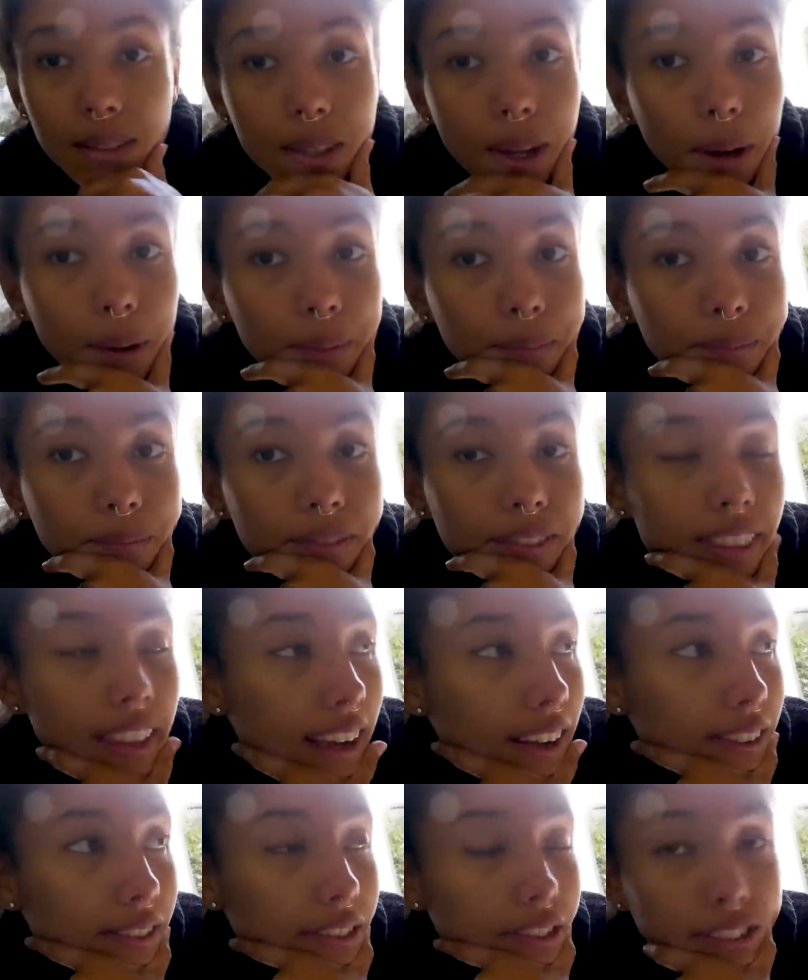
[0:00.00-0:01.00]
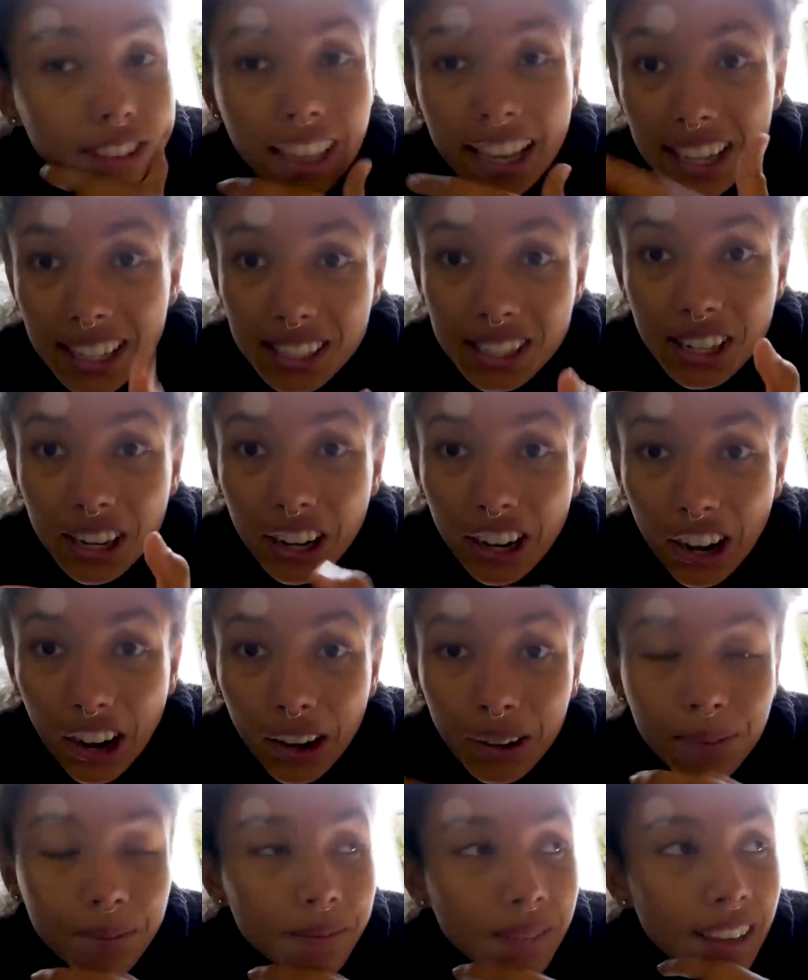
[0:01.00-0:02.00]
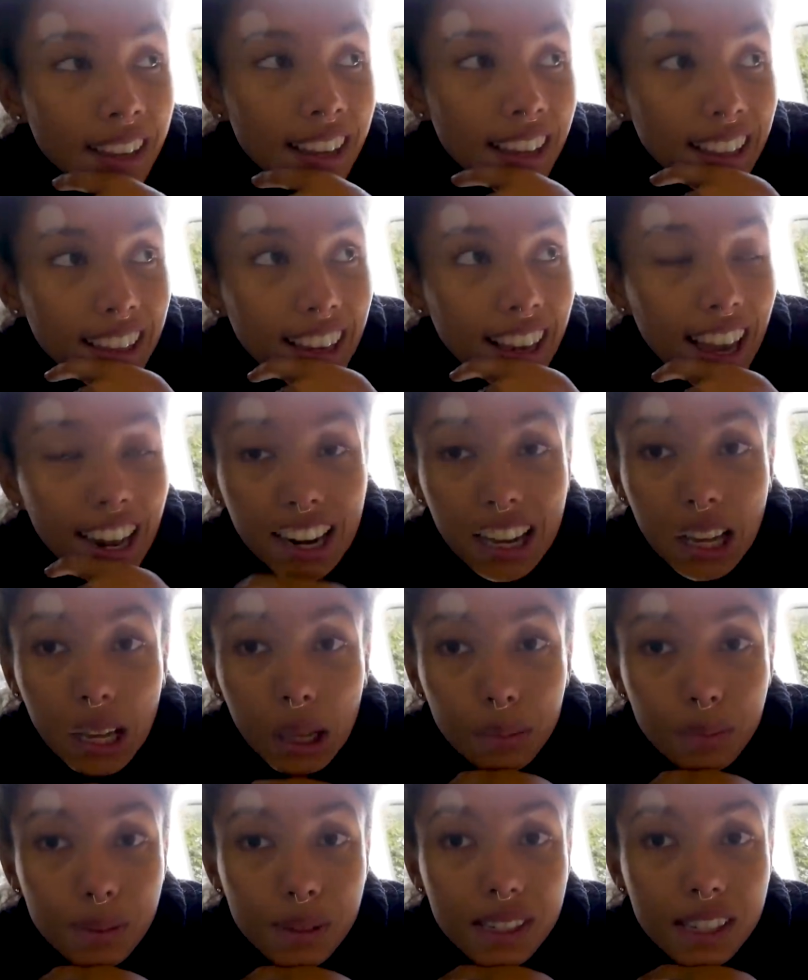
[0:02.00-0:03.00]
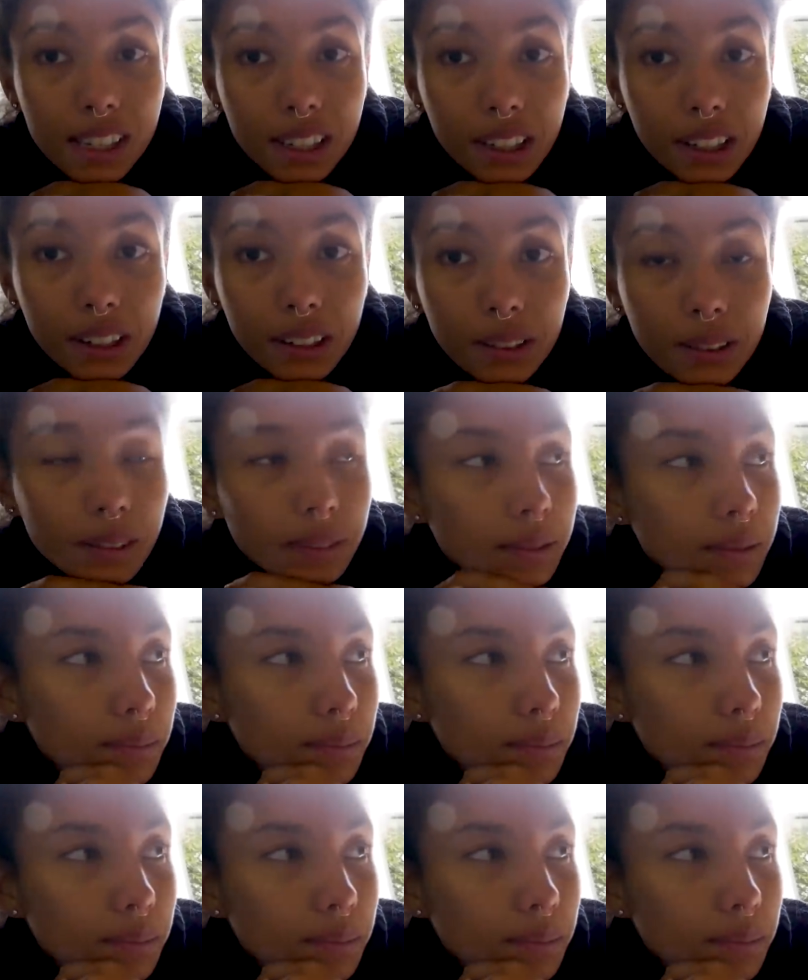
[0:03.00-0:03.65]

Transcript: so thanks to her, that kind of helps, you know,